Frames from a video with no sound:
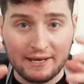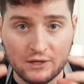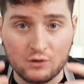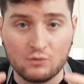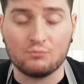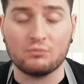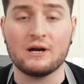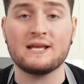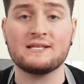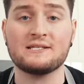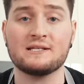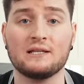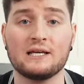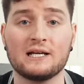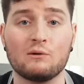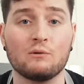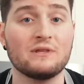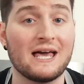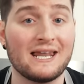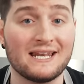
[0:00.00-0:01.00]
it into a braising
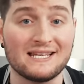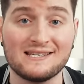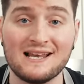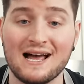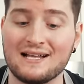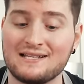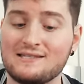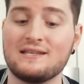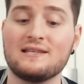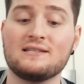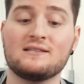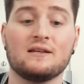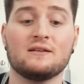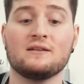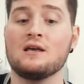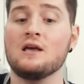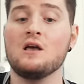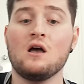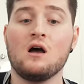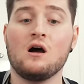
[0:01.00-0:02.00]
liquid that is not seasoned,
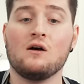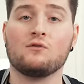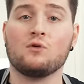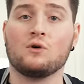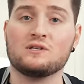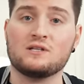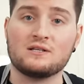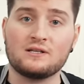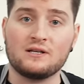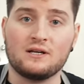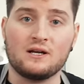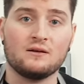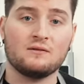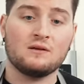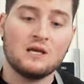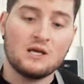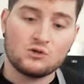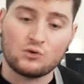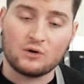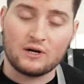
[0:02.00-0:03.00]
of course, it's gonna
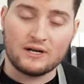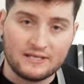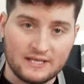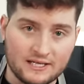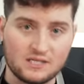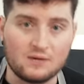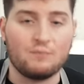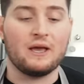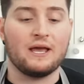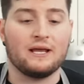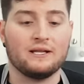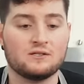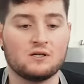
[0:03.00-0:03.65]
sort of dissipate,